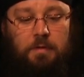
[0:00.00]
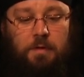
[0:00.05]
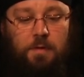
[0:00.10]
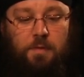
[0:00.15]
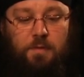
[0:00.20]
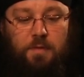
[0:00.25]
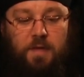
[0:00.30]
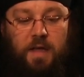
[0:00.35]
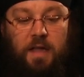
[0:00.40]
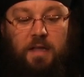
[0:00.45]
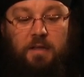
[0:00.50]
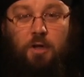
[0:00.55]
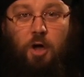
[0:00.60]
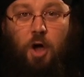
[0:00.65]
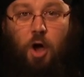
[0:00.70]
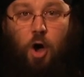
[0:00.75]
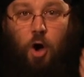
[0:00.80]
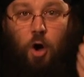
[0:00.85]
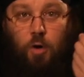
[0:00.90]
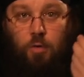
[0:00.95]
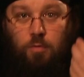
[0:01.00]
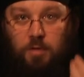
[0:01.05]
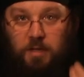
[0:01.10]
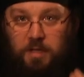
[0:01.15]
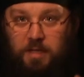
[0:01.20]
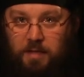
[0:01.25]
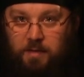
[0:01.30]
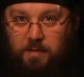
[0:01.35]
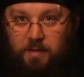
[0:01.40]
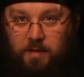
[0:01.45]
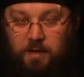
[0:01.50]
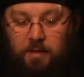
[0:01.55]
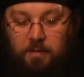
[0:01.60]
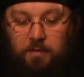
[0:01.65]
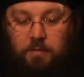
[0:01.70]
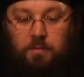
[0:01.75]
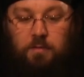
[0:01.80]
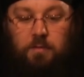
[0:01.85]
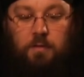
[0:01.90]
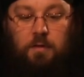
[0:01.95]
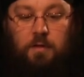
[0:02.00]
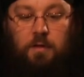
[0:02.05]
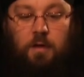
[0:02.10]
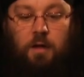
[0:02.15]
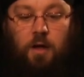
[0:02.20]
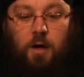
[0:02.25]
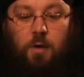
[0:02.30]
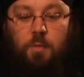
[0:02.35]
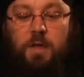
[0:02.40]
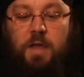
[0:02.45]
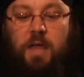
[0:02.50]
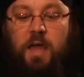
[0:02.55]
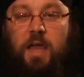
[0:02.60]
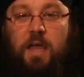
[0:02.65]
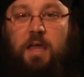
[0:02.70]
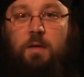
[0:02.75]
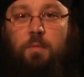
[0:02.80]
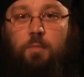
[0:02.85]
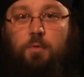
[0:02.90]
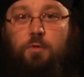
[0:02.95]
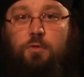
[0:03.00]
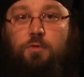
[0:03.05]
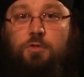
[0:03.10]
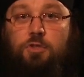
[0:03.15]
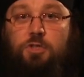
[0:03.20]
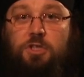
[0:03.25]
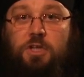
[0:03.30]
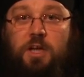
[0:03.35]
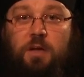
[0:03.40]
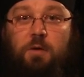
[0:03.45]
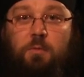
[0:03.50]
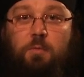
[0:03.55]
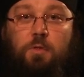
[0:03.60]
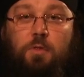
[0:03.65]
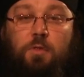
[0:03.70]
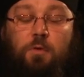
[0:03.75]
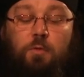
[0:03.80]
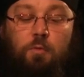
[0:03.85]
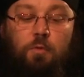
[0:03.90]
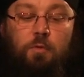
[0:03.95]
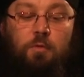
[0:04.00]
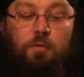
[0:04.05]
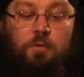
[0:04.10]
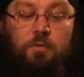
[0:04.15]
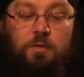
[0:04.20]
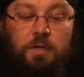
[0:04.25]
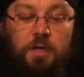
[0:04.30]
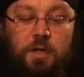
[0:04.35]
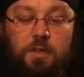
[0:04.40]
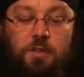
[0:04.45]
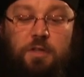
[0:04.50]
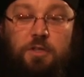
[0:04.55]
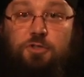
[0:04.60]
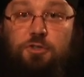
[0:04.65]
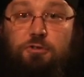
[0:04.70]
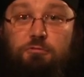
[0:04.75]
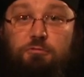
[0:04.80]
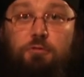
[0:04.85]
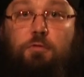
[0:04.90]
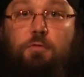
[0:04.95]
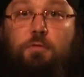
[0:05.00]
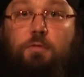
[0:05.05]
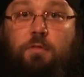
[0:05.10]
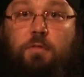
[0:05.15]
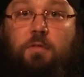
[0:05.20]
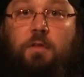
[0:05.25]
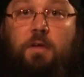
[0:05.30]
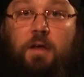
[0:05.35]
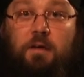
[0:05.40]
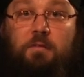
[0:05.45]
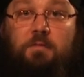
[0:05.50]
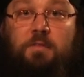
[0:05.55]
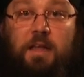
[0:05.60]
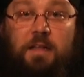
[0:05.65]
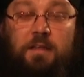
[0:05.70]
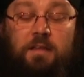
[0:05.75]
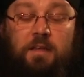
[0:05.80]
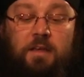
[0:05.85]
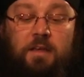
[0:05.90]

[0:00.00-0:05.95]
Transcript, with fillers: Then, only then, are we able to share with the world the truth of that